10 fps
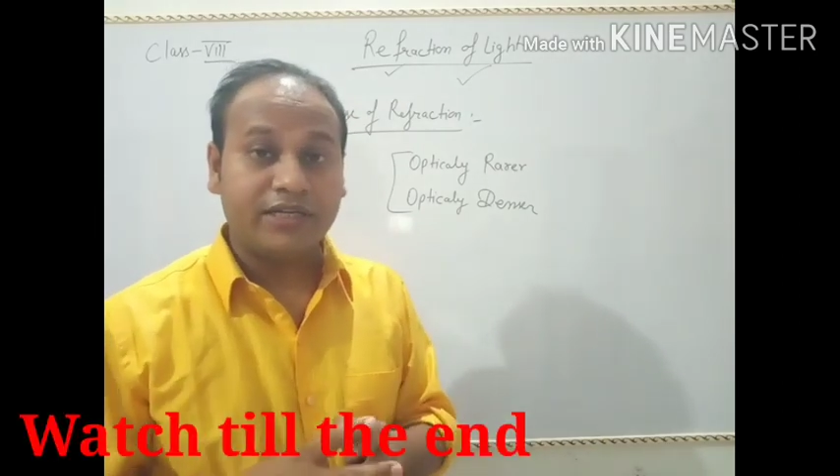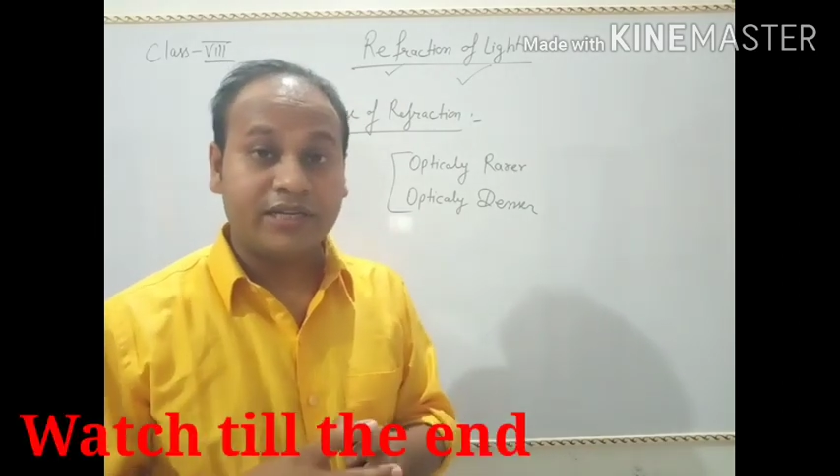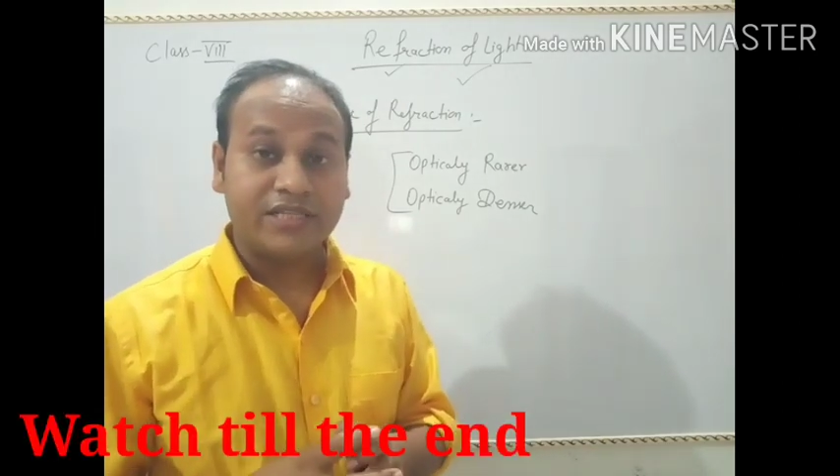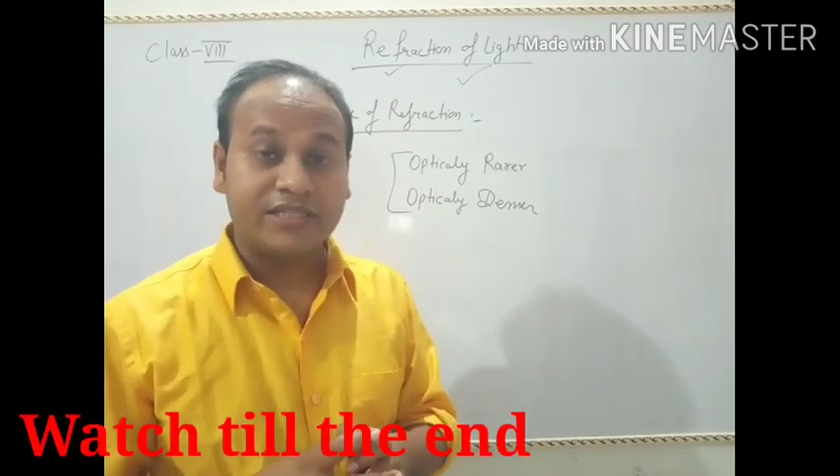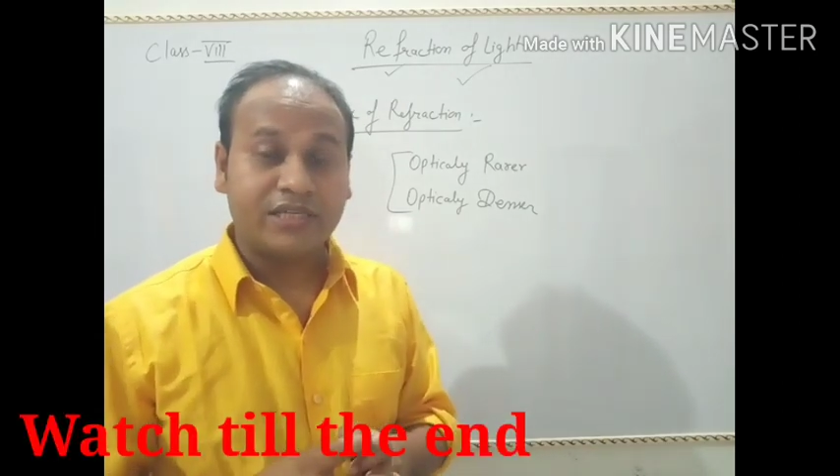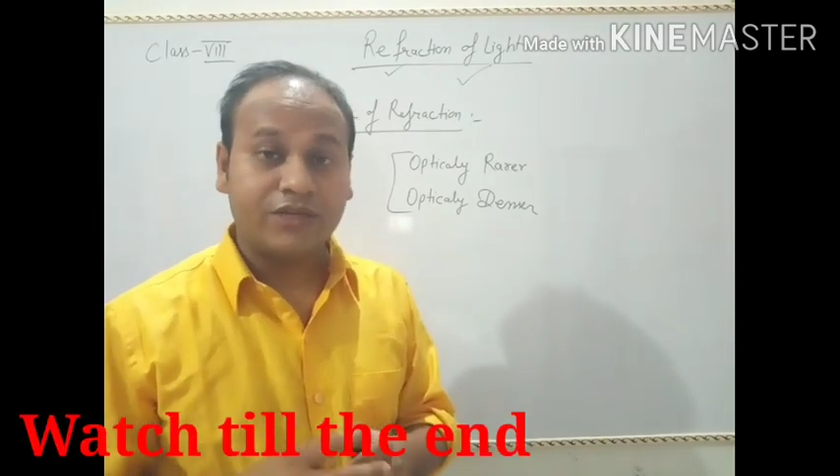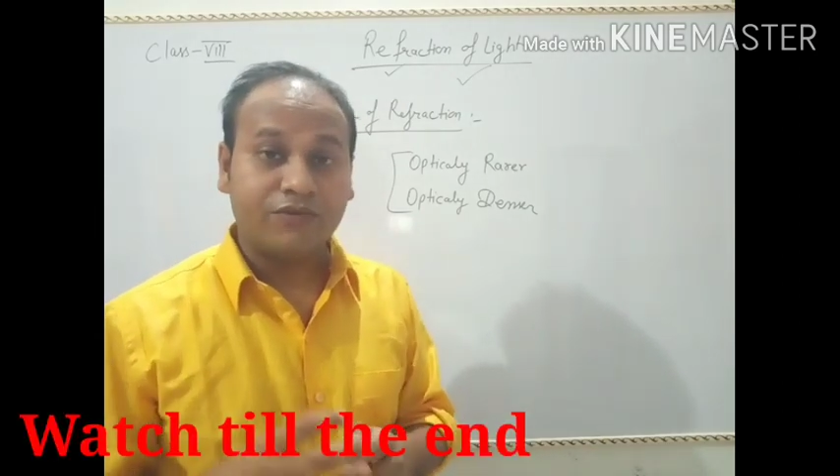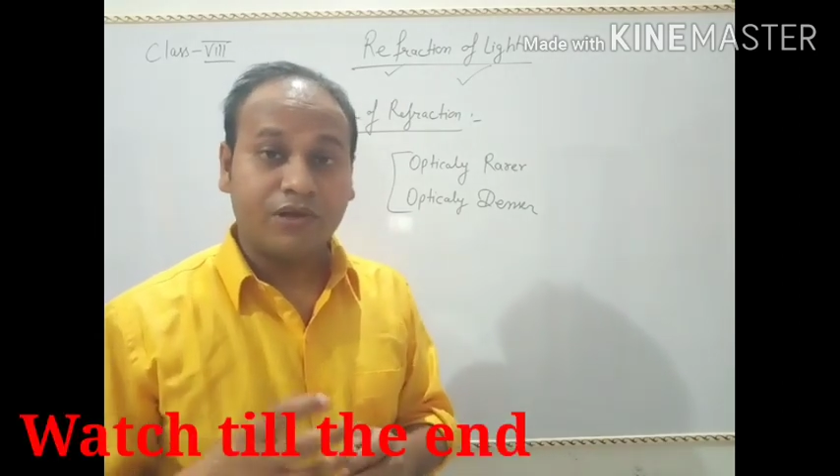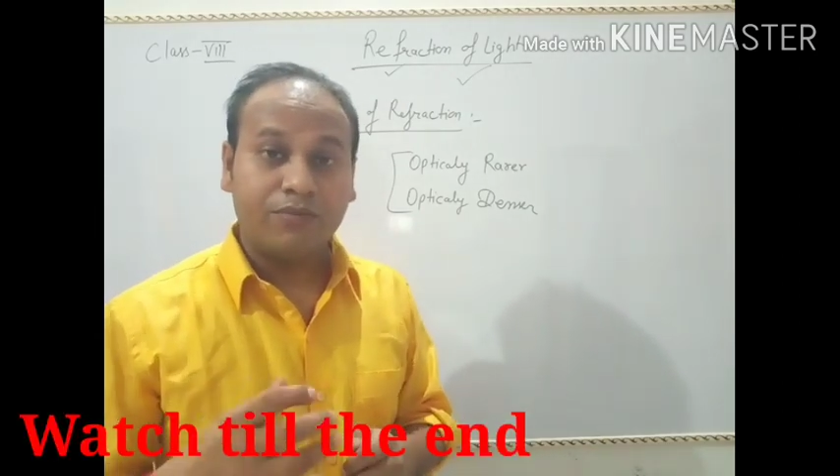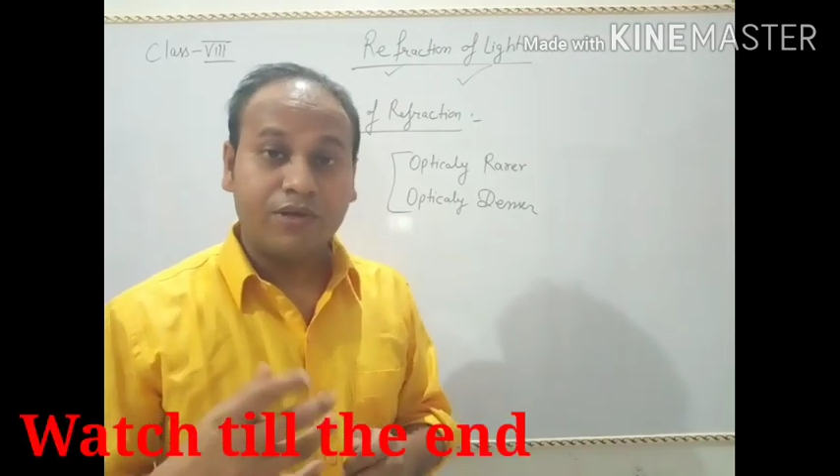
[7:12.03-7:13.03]
density
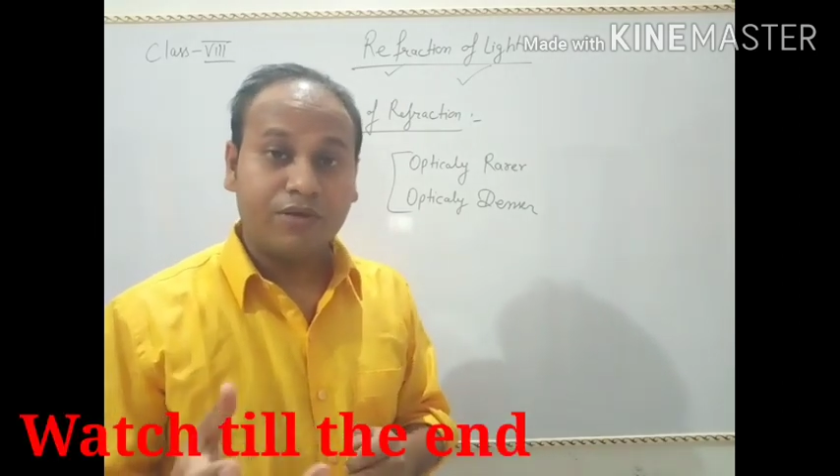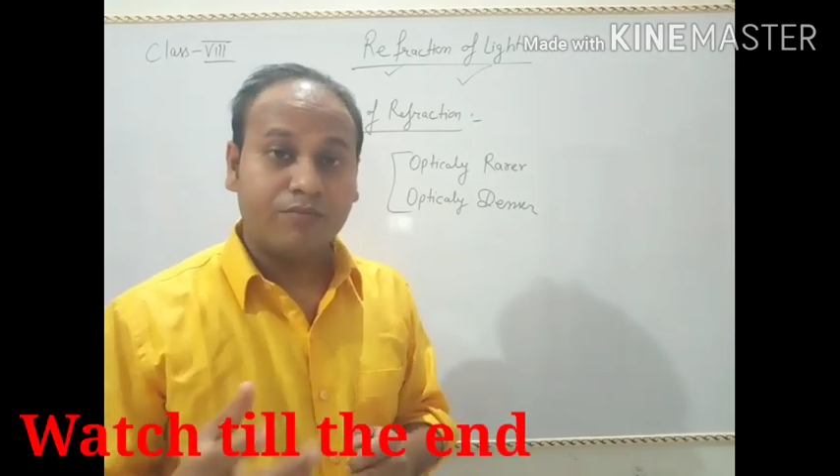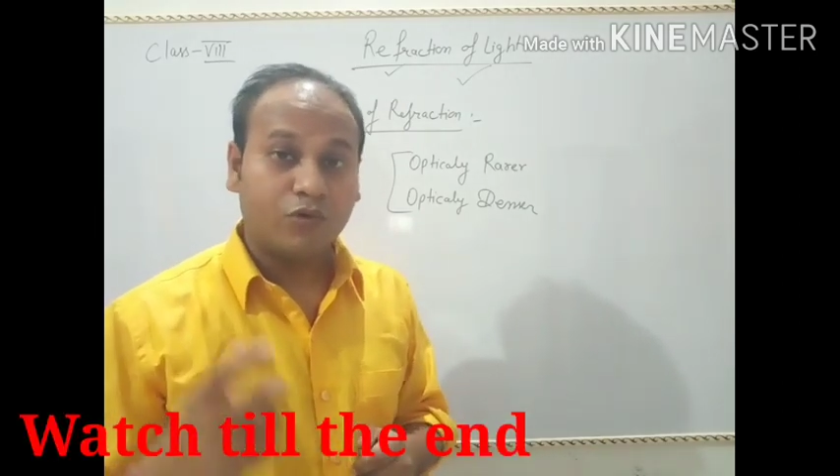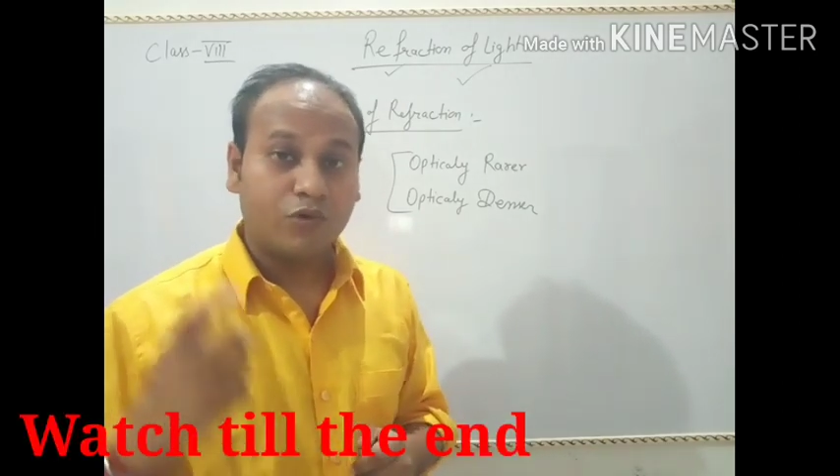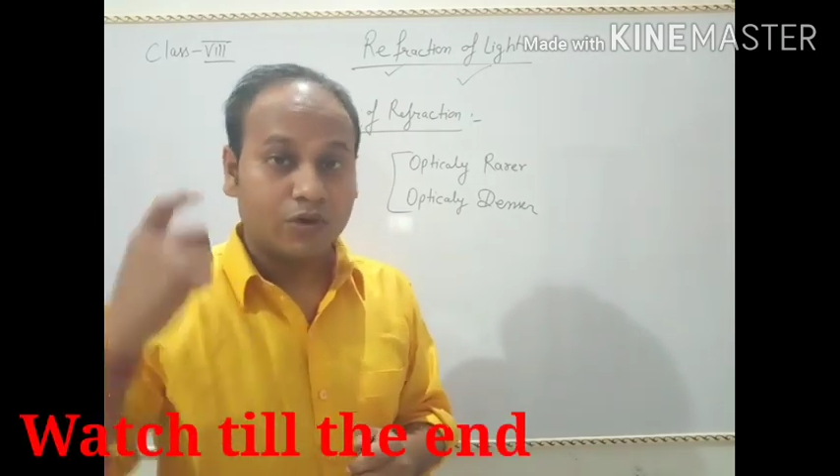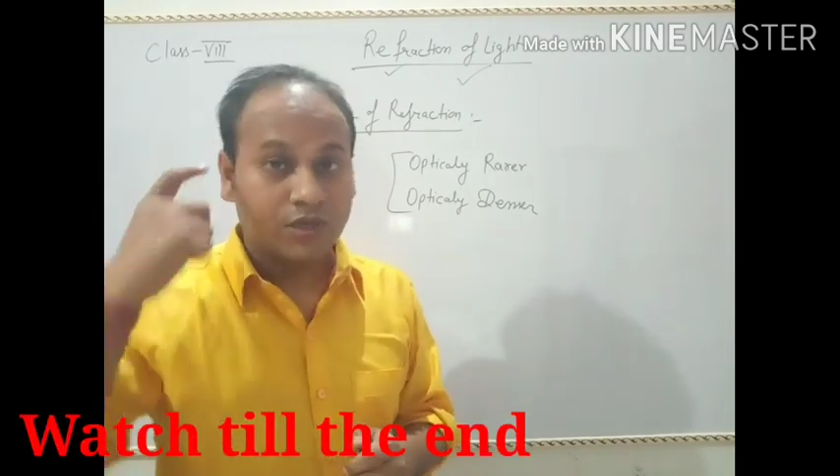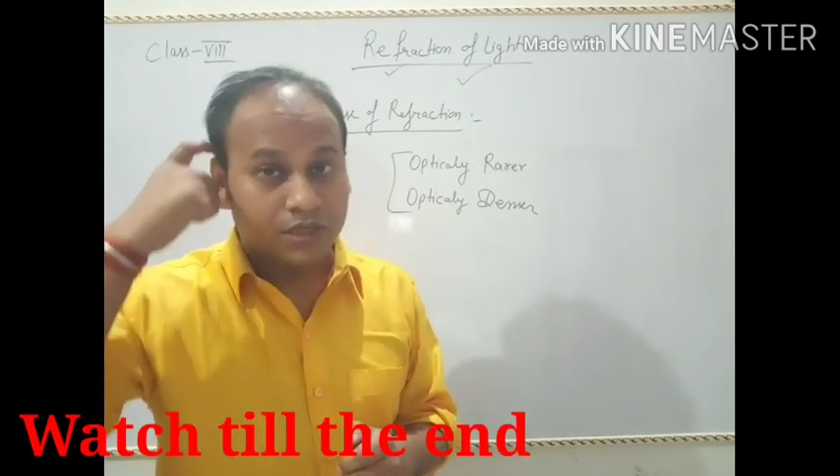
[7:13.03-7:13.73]
will be more.